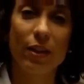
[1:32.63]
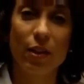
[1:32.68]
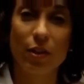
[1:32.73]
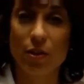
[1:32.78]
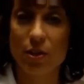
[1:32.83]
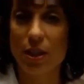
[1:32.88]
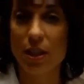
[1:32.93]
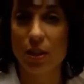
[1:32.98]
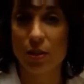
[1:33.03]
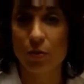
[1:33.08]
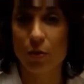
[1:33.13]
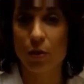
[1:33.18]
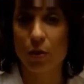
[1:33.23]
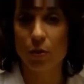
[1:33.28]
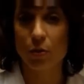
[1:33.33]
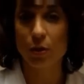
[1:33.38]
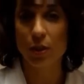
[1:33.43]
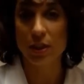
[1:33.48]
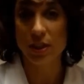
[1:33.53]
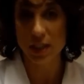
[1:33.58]
Their teeth
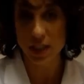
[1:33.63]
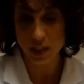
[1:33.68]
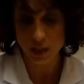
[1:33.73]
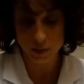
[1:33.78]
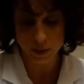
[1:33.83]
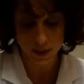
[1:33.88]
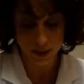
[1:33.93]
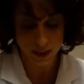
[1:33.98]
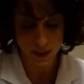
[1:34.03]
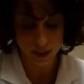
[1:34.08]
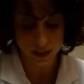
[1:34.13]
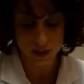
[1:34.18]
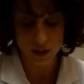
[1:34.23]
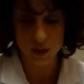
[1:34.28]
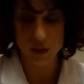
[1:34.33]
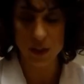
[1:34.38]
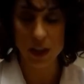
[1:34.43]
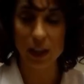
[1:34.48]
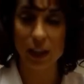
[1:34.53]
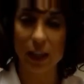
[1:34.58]
grow continuously,
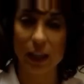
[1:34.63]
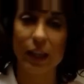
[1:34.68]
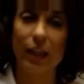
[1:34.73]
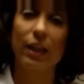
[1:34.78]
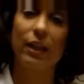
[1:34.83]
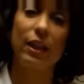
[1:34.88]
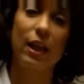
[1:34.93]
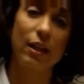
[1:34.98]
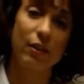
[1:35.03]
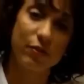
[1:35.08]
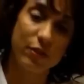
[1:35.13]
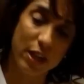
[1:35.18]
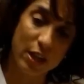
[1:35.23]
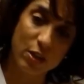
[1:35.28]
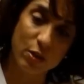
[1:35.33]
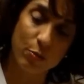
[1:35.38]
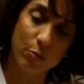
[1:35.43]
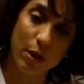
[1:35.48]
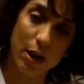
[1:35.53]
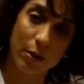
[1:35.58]
so they can get a lot of
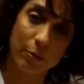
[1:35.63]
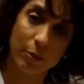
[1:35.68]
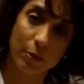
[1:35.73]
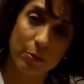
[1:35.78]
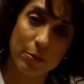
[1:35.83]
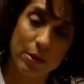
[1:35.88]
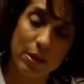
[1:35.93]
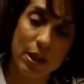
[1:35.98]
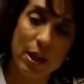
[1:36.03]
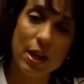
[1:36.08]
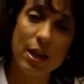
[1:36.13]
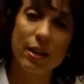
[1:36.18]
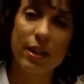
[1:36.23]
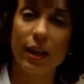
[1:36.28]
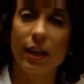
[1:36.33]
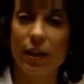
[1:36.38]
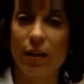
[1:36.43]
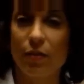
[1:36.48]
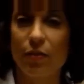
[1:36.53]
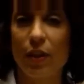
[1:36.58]
dental problems
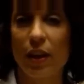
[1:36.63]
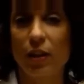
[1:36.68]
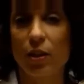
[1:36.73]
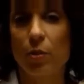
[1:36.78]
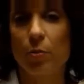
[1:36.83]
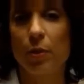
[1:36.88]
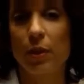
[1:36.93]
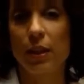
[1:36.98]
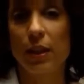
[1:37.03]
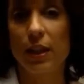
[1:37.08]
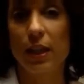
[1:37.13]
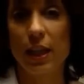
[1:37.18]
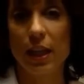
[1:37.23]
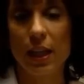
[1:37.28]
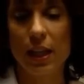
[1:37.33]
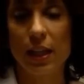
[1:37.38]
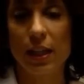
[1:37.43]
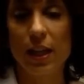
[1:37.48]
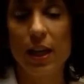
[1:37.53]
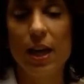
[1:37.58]
that can affect their ability to
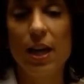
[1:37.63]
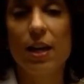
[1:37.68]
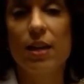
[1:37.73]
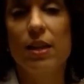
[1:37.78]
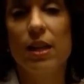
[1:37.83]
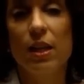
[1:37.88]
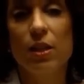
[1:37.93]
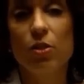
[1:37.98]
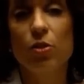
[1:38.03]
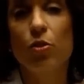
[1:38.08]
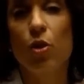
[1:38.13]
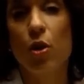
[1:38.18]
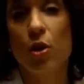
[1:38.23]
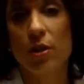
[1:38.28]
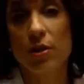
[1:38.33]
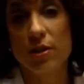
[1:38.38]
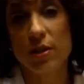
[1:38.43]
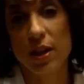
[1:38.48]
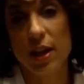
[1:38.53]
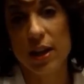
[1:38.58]
eat. These are
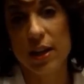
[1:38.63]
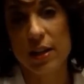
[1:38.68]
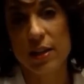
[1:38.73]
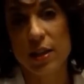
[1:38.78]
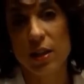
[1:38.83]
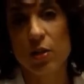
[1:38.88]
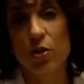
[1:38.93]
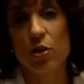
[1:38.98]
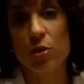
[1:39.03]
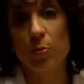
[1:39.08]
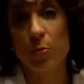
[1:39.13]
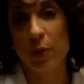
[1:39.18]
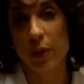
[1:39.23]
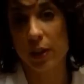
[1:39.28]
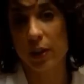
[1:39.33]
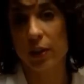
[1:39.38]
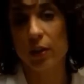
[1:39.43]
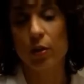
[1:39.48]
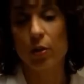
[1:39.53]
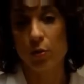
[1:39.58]
all signs that you should
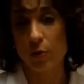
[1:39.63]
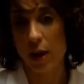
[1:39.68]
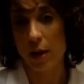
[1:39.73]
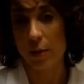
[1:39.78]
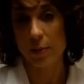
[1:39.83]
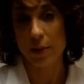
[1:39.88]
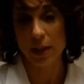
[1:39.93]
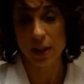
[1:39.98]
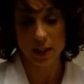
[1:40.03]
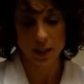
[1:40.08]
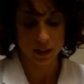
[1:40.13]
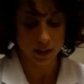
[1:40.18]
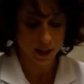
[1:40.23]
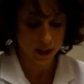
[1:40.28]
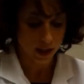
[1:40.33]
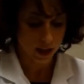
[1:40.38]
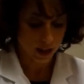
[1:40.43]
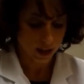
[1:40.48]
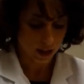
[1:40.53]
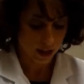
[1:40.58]
bring your rabbit in.
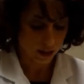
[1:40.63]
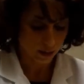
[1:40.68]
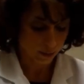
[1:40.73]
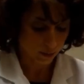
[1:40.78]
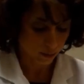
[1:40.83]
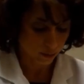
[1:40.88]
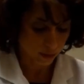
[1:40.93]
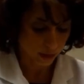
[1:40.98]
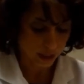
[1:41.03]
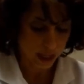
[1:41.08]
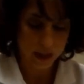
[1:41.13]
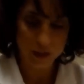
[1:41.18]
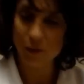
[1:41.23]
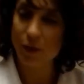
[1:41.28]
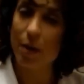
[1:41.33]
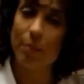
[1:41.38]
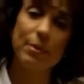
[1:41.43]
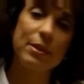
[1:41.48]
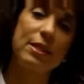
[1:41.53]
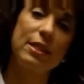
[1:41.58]
A lot of
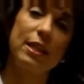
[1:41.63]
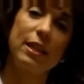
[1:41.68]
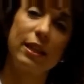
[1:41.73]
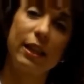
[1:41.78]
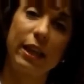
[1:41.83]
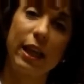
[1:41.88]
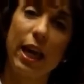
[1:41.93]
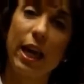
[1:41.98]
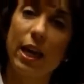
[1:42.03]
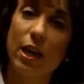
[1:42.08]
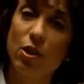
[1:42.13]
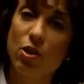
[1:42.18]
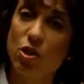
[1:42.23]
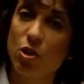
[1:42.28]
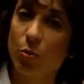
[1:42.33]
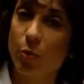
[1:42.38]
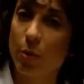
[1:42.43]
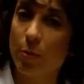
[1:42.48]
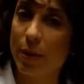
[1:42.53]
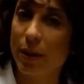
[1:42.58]
rabbits sit in the cage,
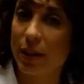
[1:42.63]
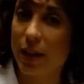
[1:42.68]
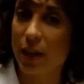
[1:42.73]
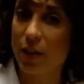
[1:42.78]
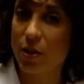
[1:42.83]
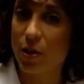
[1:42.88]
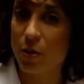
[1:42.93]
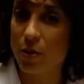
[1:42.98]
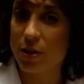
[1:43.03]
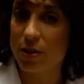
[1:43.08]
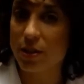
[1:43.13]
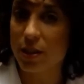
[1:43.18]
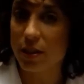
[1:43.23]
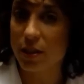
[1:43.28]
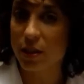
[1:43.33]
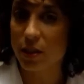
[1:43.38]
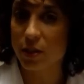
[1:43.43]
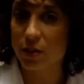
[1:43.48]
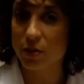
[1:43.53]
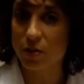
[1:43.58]
so we may not notice
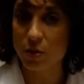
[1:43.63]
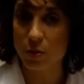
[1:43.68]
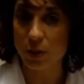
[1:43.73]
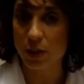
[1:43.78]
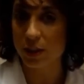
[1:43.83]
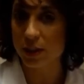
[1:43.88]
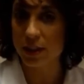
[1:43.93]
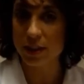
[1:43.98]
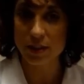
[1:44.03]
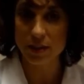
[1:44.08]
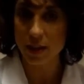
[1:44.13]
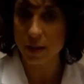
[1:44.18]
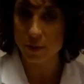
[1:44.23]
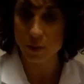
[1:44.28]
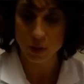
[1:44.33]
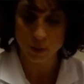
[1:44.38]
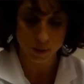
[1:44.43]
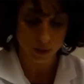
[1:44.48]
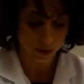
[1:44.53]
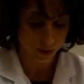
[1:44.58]
that they're doing these
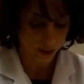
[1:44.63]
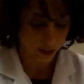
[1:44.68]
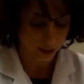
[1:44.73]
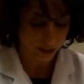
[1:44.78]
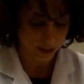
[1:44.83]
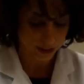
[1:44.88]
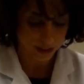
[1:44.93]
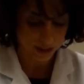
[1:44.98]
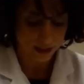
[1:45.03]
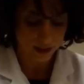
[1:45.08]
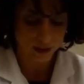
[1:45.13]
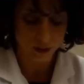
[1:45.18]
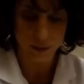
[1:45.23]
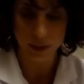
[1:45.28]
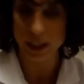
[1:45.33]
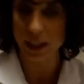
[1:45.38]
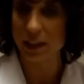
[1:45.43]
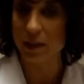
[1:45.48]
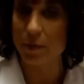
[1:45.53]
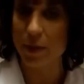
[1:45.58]
abnormal things until
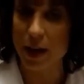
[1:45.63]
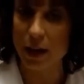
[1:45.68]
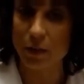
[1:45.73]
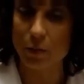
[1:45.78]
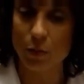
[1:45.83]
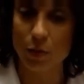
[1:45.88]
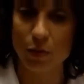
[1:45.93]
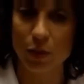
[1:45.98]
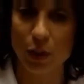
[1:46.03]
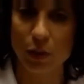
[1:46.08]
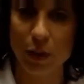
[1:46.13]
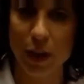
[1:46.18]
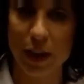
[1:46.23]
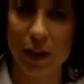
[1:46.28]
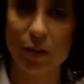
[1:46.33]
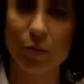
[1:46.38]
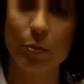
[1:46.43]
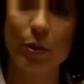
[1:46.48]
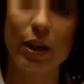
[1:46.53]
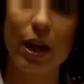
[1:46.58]
we get them out and moving
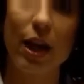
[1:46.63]
around.